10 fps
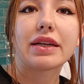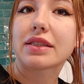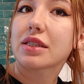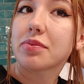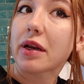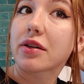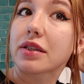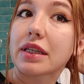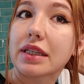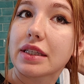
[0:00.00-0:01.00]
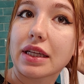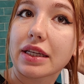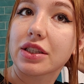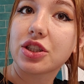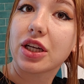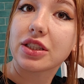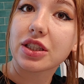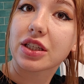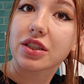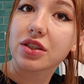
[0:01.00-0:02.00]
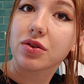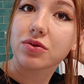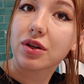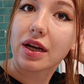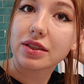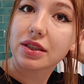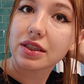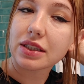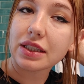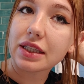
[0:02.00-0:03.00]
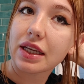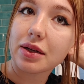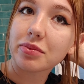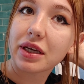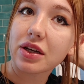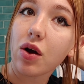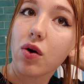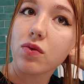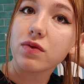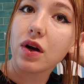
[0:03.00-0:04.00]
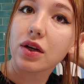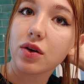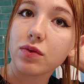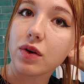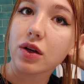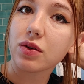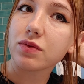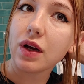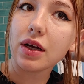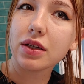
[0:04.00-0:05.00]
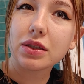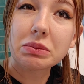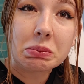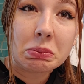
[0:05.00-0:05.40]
guess it's better than it like changing it so drastically that I'm like, oh fuck, oh fuck, oh fuck.